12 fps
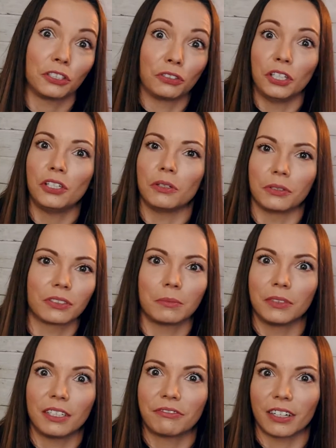new. It was
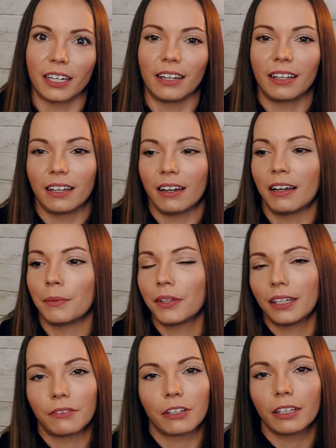something different
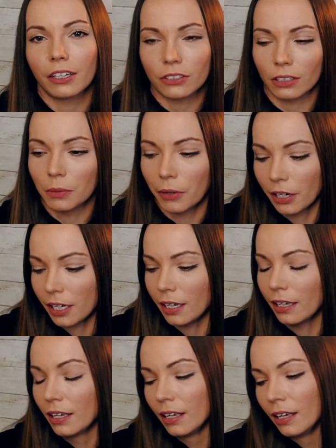than everything else on the
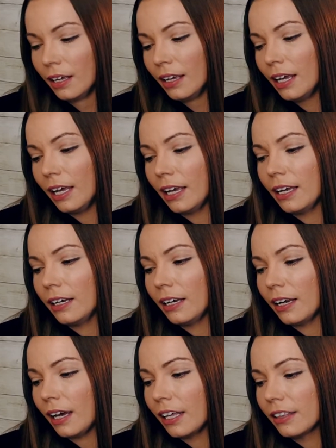market.
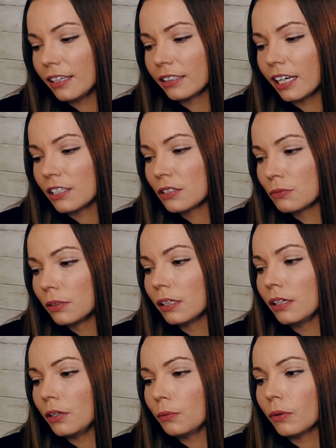And I think that's
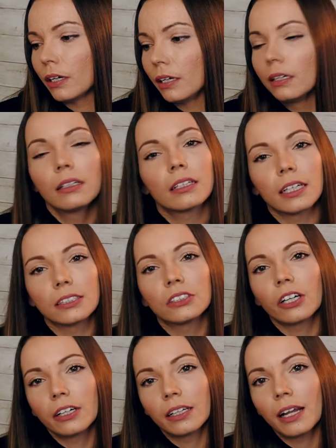really what
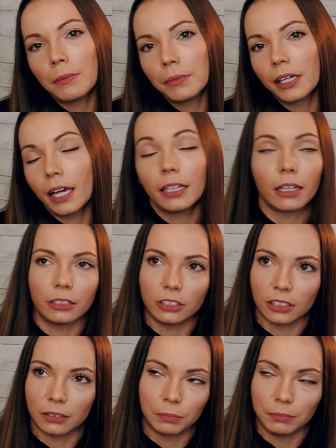kickstarted MBK, not
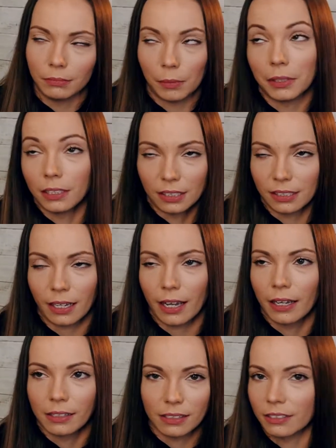just, I mean, the
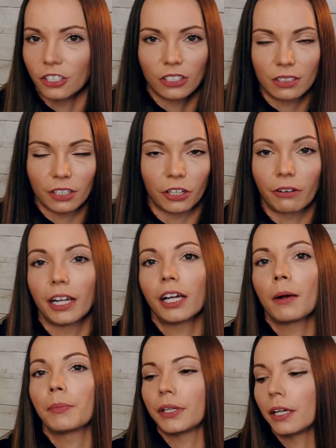designs and just they're a great
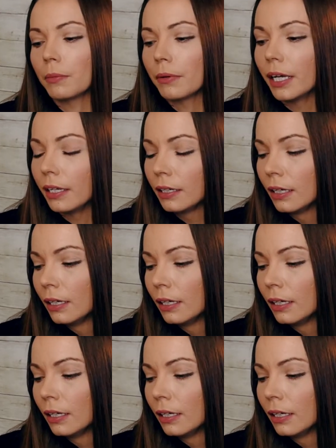company, but